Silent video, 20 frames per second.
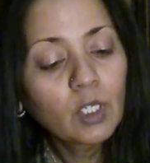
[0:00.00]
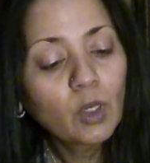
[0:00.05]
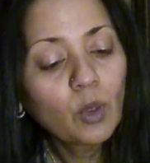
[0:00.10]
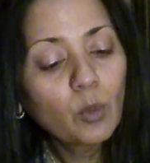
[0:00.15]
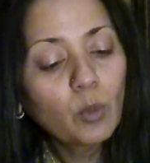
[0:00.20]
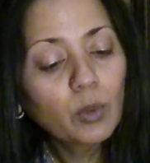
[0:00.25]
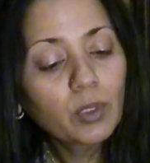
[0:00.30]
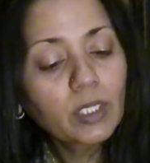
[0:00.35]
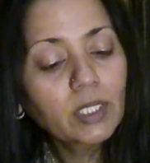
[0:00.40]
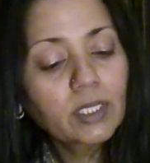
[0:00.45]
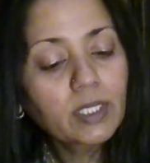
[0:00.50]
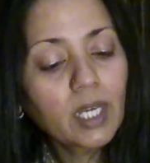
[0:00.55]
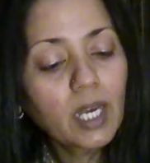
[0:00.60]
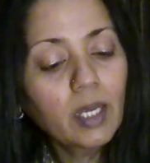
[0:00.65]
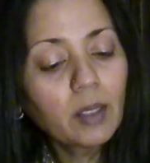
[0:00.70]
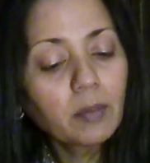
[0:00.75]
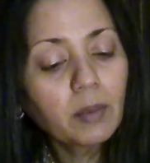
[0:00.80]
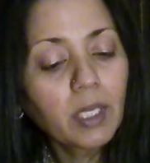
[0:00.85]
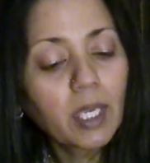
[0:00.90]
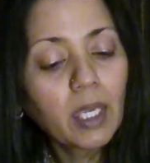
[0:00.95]
When the
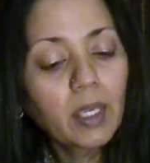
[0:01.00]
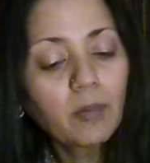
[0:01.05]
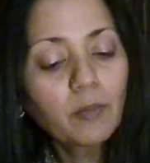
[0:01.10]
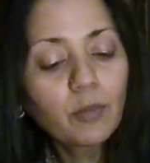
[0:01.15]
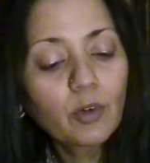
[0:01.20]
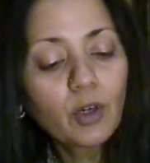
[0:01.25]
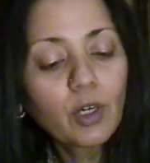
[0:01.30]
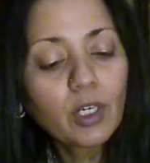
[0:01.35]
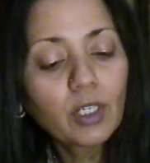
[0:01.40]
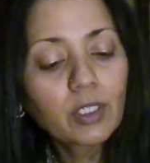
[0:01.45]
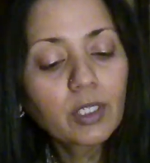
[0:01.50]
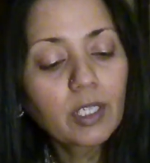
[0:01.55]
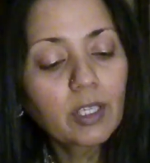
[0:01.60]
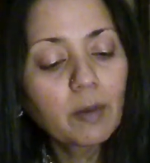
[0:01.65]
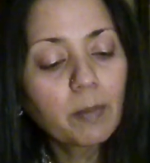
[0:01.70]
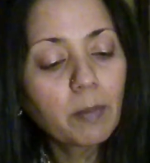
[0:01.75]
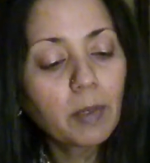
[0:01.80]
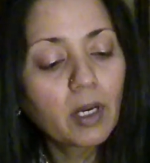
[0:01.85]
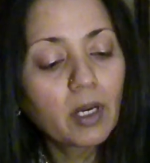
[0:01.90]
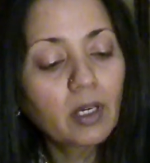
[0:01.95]
time came for her to
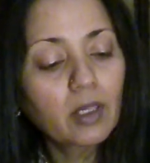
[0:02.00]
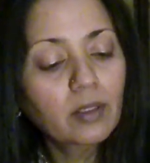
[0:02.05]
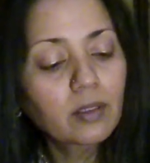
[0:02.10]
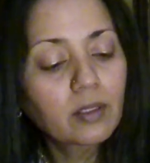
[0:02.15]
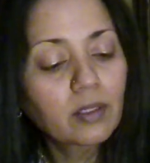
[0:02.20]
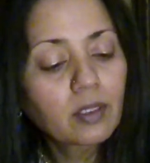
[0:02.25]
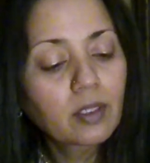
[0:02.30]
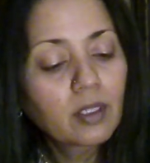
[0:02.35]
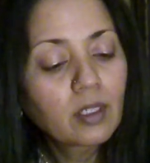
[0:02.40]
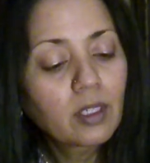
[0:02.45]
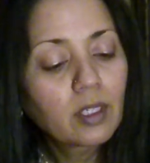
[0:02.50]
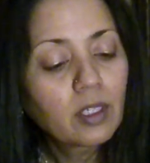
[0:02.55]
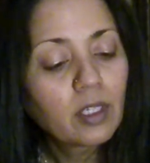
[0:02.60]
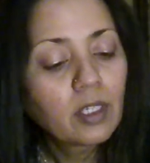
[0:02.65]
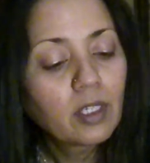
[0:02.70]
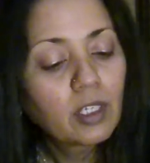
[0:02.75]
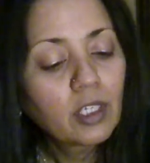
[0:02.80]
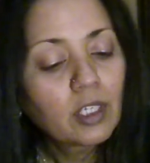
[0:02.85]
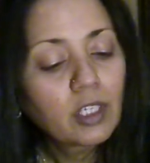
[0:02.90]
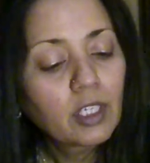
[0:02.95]
give birth,
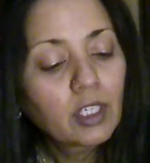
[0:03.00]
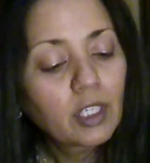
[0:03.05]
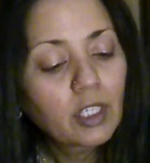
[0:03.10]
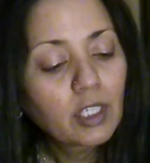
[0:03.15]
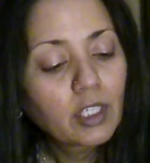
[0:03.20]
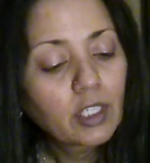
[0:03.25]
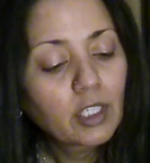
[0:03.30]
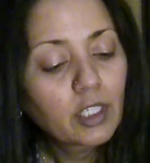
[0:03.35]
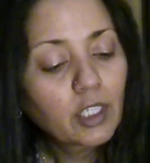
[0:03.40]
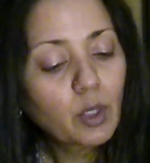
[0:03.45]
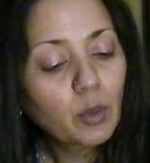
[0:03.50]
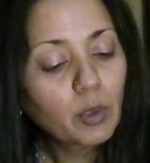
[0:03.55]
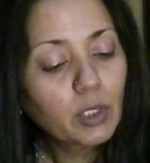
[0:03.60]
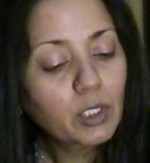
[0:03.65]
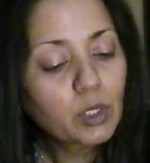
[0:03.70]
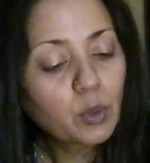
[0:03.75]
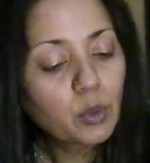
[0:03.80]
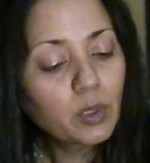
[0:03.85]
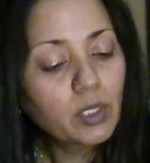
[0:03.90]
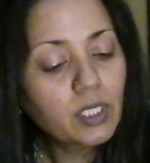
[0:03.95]
there
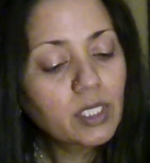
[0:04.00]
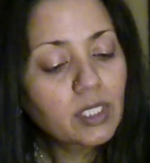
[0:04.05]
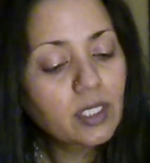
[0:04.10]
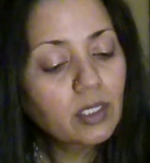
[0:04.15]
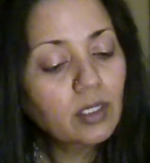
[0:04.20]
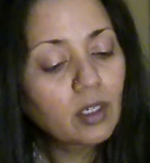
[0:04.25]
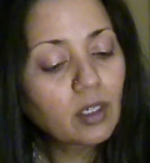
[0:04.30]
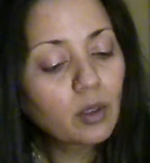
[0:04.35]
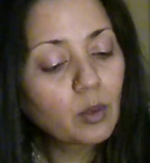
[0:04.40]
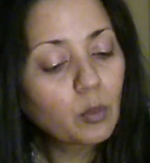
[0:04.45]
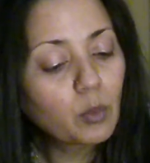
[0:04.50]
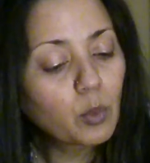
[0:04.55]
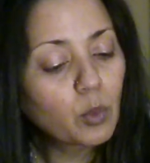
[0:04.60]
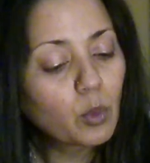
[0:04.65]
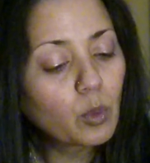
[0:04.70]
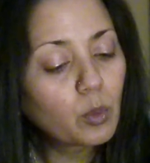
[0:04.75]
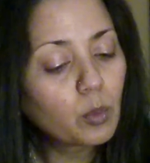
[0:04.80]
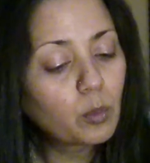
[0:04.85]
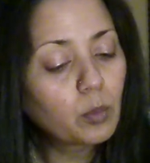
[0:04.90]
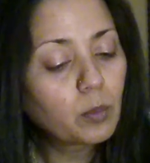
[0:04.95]
were twins in her
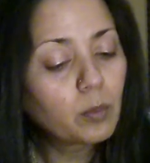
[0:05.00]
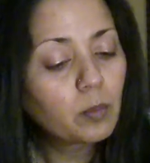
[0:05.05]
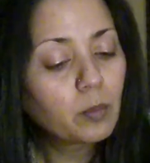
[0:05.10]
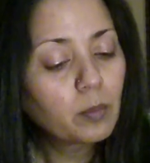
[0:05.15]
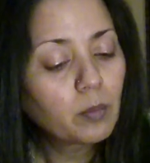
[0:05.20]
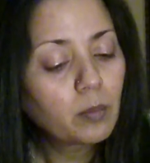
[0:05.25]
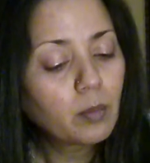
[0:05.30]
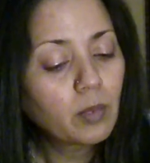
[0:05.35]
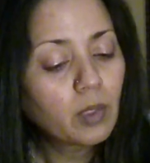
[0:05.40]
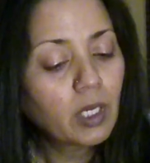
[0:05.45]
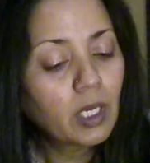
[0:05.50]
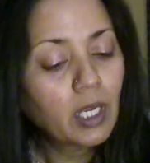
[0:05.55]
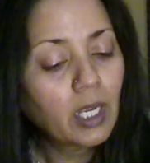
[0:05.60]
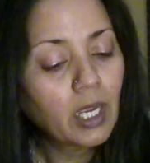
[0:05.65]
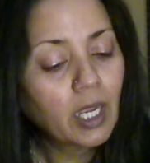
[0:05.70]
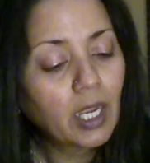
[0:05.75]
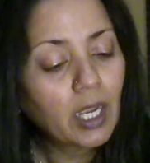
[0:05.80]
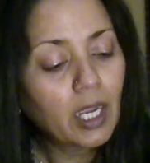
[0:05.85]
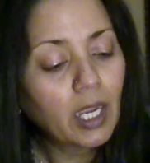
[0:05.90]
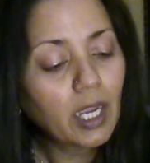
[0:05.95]
womb,
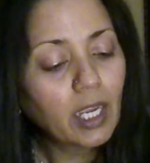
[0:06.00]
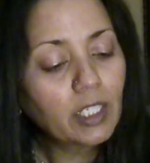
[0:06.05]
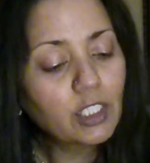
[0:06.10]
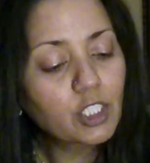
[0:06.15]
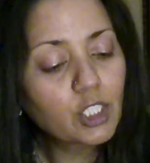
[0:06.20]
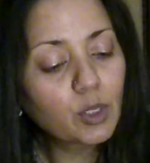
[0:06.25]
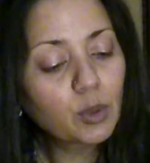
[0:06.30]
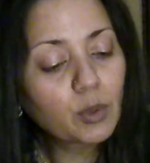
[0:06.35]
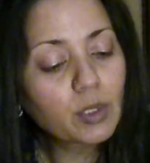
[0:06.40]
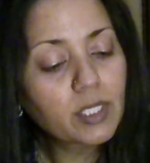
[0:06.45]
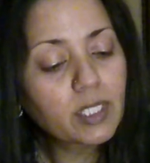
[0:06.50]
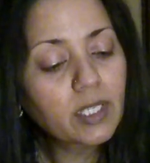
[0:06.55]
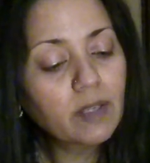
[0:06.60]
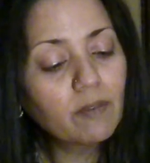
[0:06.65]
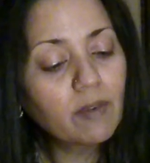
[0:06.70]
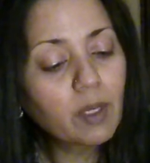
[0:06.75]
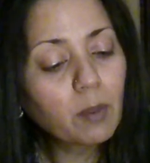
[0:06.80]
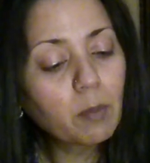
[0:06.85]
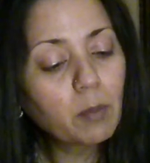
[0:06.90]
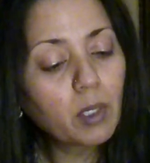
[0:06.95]
and she was
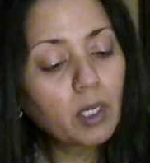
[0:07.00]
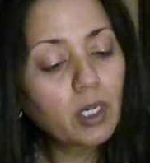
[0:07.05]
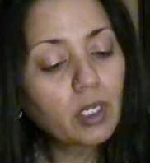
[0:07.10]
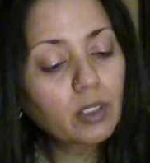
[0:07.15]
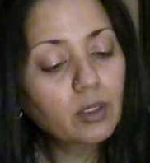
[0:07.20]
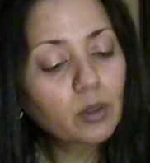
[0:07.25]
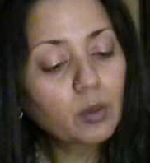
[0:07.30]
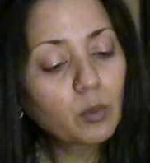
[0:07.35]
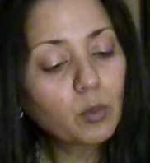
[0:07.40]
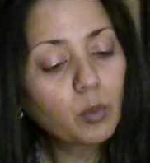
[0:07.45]
giving birth.